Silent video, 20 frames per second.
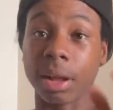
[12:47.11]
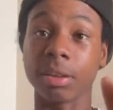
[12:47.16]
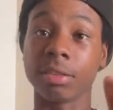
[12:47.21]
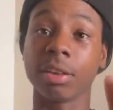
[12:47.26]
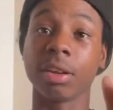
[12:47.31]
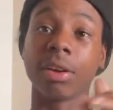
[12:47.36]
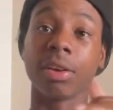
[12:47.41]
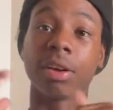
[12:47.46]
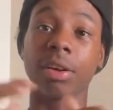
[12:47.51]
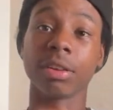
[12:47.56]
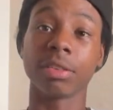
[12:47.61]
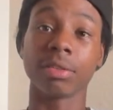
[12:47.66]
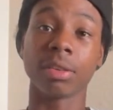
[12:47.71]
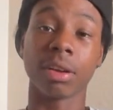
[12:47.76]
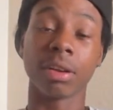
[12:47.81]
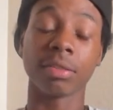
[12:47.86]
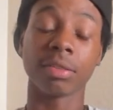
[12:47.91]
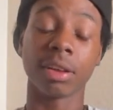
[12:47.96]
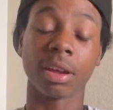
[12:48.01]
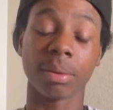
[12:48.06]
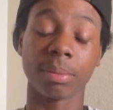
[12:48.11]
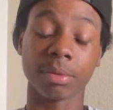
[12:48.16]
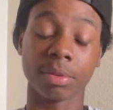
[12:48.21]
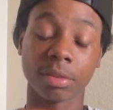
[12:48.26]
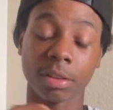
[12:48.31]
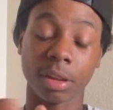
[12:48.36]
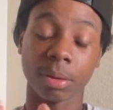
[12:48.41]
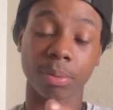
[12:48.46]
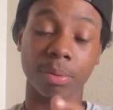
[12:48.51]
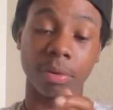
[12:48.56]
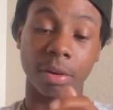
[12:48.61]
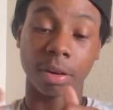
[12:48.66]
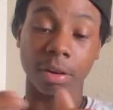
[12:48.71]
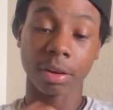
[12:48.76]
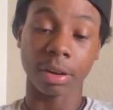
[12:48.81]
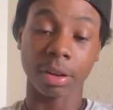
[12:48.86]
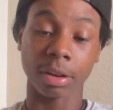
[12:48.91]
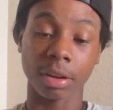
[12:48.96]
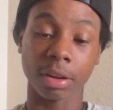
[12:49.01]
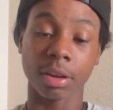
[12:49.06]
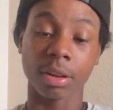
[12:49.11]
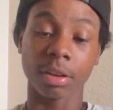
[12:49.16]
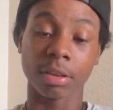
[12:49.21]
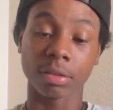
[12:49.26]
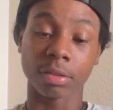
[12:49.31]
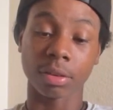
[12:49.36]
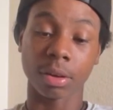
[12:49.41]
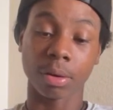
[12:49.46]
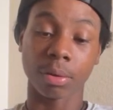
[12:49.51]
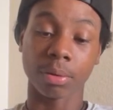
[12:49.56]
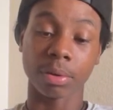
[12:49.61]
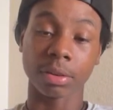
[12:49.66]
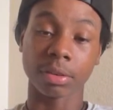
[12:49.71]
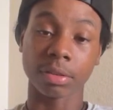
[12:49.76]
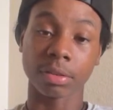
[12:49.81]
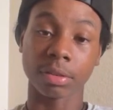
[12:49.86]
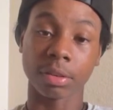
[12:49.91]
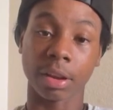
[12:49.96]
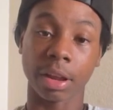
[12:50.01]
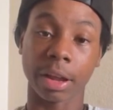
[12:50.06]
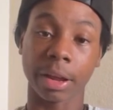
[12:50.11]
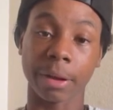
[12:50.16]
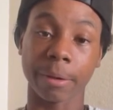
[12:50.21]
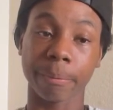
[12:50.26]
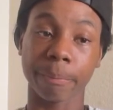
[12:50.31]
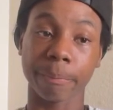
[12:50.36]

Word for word: I tell y'all this all the time, it's temporary. So it's just like,